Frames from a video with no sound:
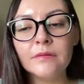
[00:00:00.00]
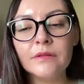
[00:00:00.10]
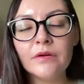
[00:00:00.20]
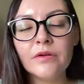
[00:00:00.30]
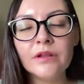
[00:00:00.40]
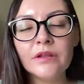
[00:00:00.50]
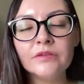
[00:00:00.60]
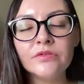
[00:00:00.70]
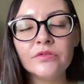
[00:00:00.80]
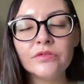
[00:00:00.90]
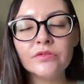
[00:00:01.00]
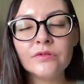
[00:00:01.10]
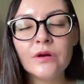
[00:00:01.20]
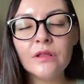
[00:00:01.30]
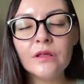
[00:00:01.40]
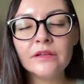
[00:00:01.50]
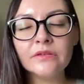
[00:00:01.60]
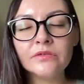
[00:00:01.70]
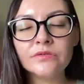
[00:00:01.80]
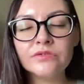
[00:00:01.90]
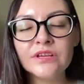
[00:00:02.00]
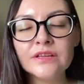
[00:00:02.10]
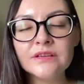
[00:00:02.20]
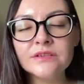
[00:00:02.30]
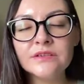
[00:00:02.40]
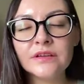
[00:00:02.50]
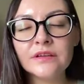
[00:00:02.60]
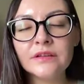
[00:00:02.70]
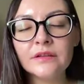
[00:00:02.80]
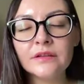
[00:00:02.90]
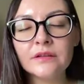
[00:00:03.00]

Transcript: without needing to control it, to change it.